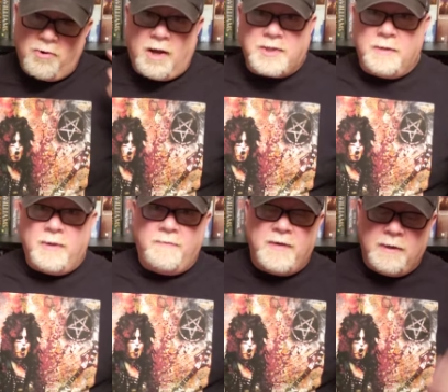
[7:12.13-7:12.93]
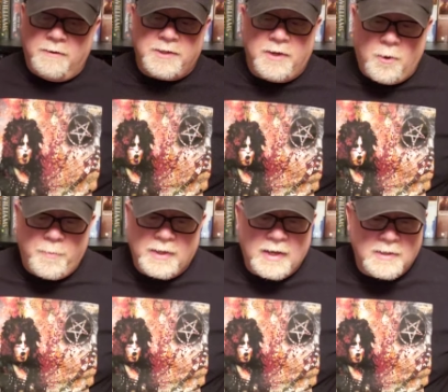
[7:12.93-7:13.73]
crossing my fingers and
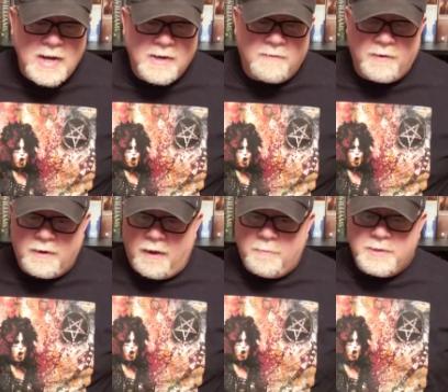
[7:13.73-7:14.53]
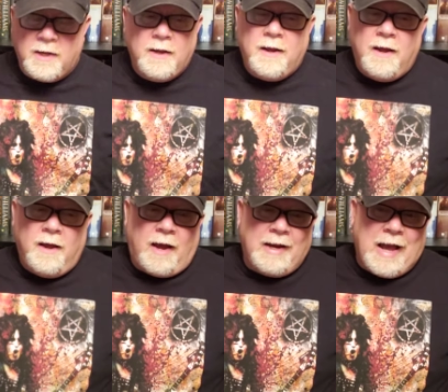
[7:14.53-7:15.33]
hoping that day never comes.
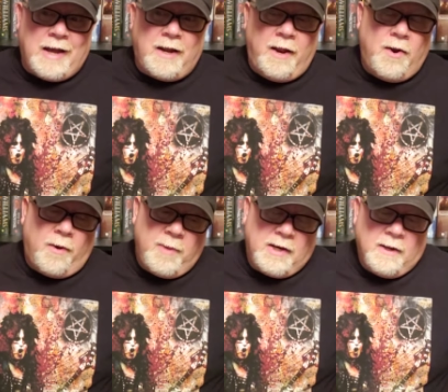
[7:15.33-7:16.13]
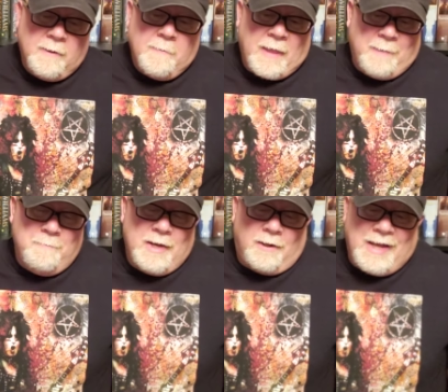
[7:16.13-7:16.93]
I got, I don't know, I mean,
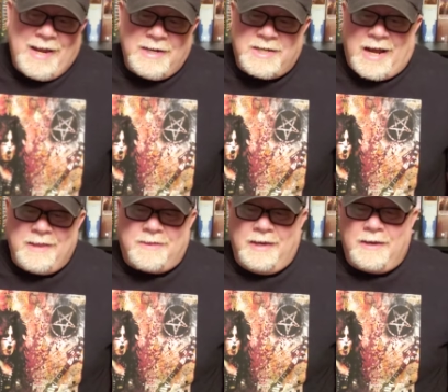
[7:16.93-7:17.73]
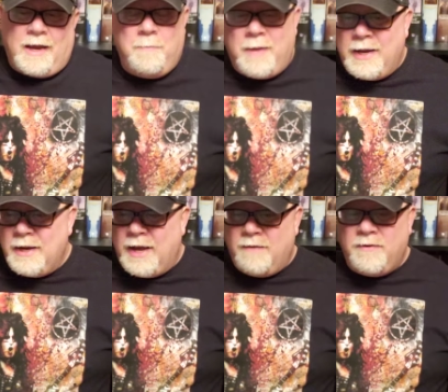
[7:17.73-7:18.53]
I'm middle aged. I think I
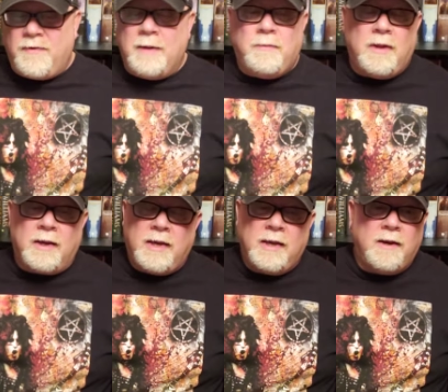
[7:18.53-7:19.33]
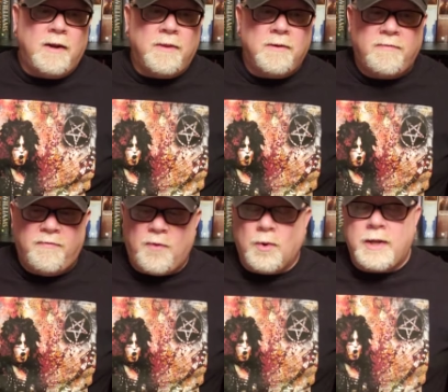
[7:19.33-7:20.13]
might have, if I'm lucky, another
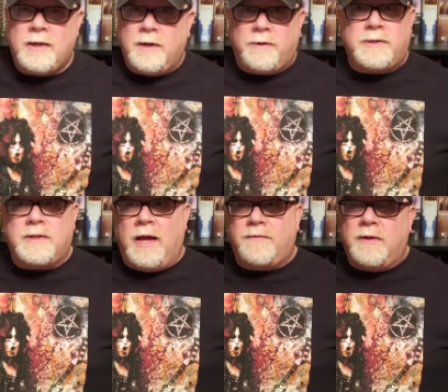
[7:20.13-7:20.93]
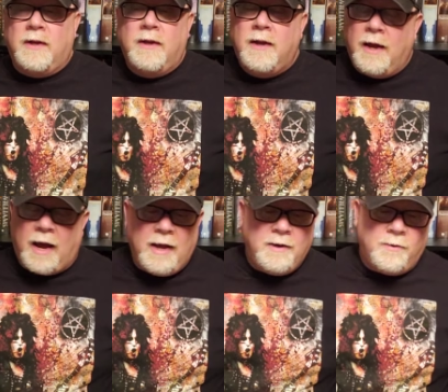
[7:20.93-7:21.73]
40 years left.
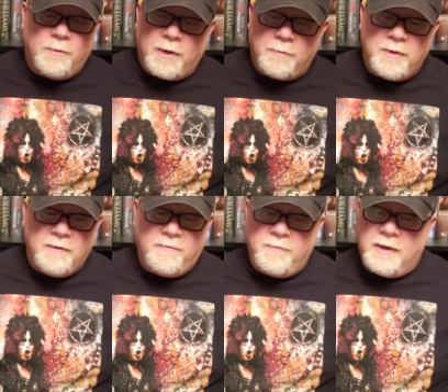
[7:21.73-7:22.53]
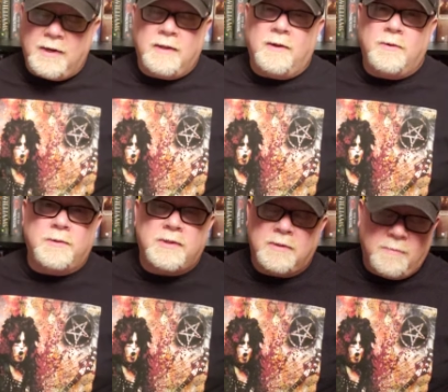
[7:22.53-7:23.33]
I don't want to be getting
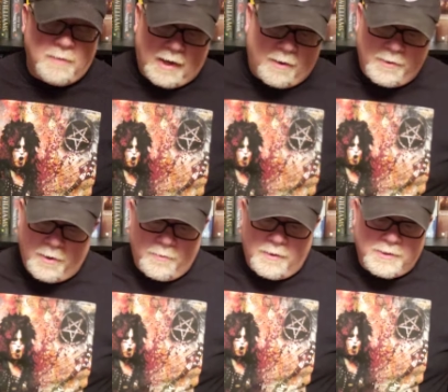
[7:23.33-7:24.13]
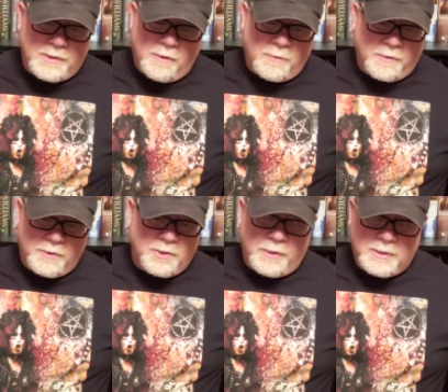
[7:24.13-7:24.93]
those. I don't know. There's no other
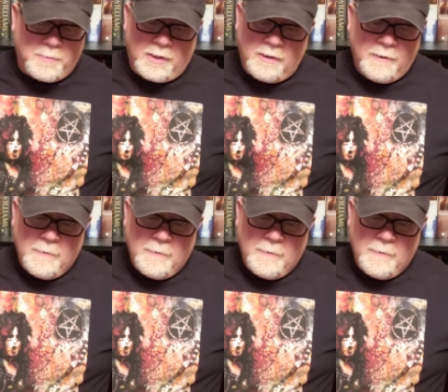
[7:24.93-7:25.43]
choice, but